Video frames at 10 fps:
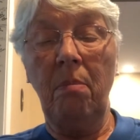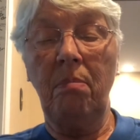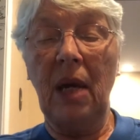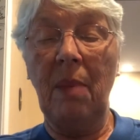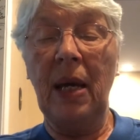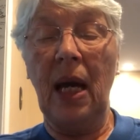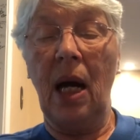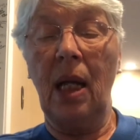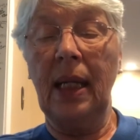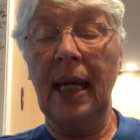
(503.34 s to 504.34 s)
Maybe
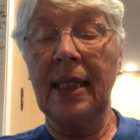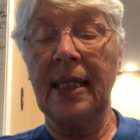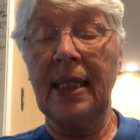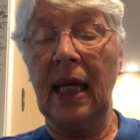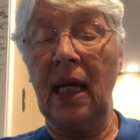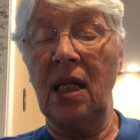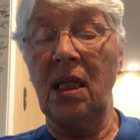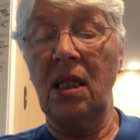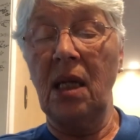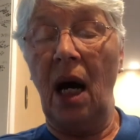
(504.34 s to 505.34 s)
I'll get sick
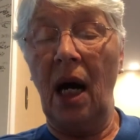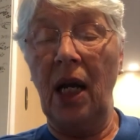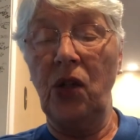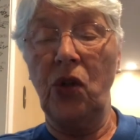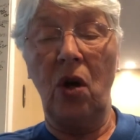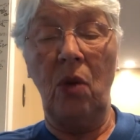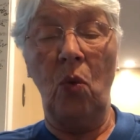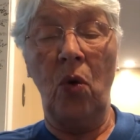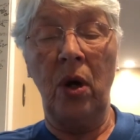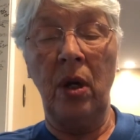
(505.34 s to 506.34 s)
and die,
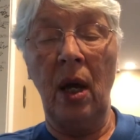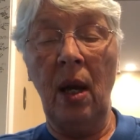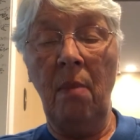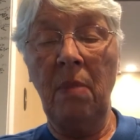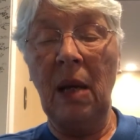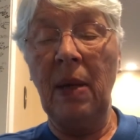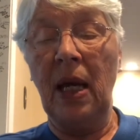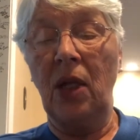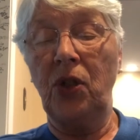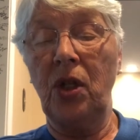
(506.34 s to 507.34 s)
John warned.
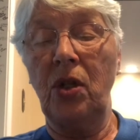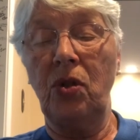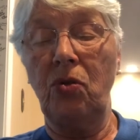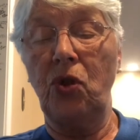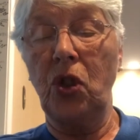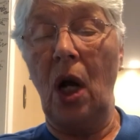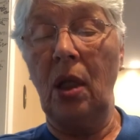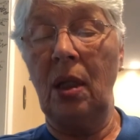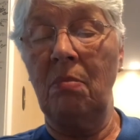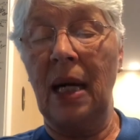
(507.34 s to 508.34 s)
Maybe I'll turn to
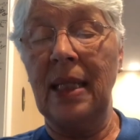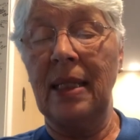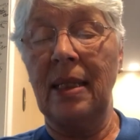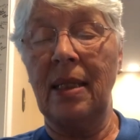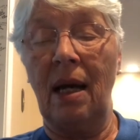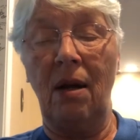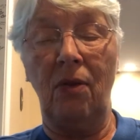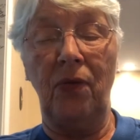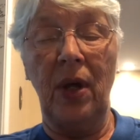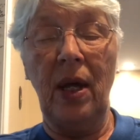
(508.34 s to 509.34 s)
chocolate
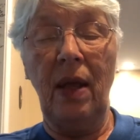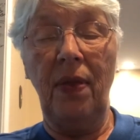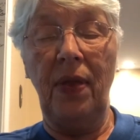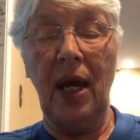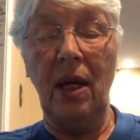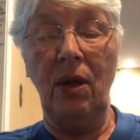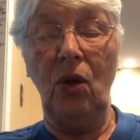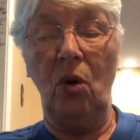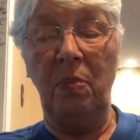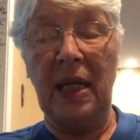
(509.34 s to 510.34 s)
myself. Then
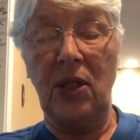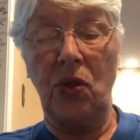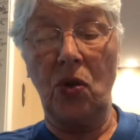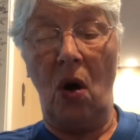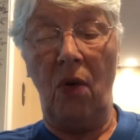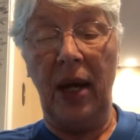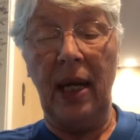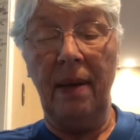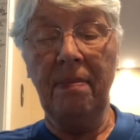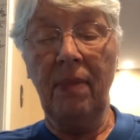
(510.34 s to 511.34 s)
you'll be sorry.